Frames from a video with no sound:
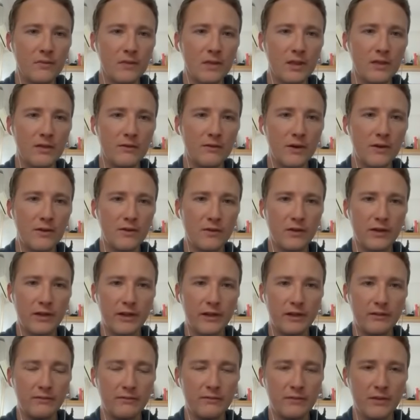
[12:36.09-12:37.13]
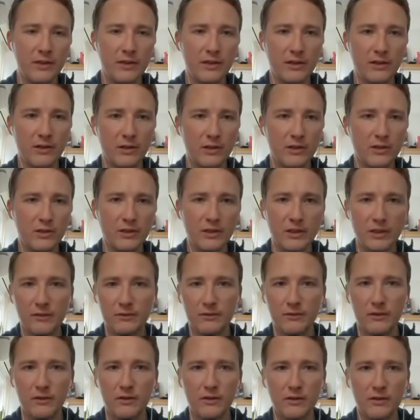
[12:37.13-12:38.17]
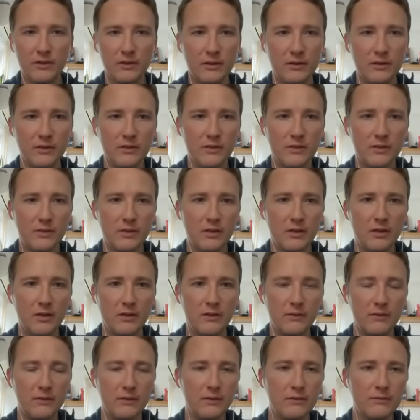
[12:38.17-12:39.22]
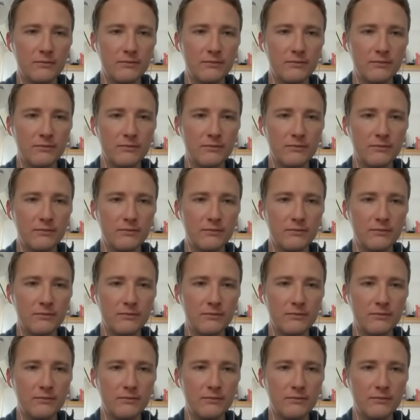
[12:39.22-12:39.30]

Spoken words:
it's frustrating. The inertia at first is tough.